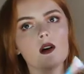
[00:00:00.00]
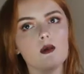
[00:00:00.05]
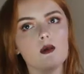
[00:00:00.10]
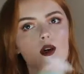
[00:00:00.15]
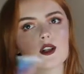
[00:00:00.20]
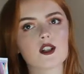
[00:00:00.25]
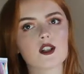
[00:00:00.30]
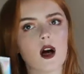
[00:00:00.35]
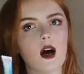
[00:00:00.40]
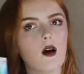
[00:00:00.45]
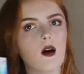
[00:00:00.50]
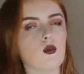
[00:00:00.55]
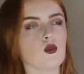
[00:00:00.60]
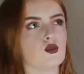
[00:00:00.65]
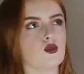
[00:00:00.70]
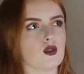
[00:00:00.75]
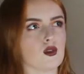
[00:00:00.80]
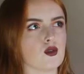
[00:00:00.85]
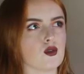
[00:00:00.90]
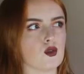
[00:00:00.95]
which I
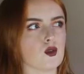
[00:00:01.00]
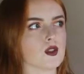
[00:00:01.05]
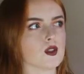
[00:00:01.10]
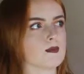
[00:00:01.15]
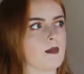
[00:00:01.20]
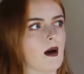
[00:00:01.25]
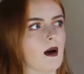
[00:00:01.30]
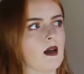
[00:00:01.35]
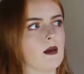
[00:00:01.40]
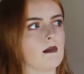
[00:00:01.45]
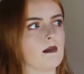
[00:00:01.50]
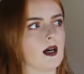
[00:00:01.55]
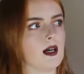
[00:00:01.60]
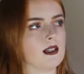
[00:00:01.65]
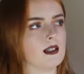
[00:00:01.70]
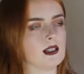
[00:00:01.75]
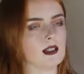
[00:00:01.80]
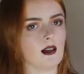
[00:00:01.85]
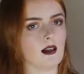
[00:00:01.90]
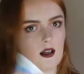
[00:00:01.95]
also talked about in my
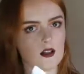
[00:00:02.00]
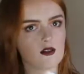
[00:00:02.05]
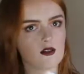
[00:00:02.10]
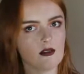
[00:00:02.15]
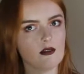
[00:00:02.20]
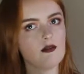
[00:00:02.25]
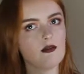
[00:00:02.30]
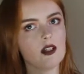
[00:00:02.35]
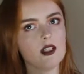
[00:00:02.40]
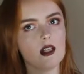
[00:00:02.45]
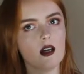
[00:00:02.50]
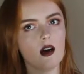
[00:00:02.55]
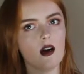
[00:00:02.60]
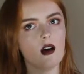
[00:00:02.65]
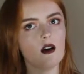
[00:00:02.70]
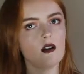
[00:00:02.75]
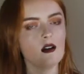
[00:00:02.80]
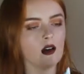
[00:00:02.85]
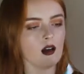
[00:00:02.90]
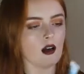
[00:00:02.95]
decluttering
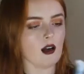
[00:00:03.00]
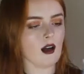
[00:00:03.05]
video.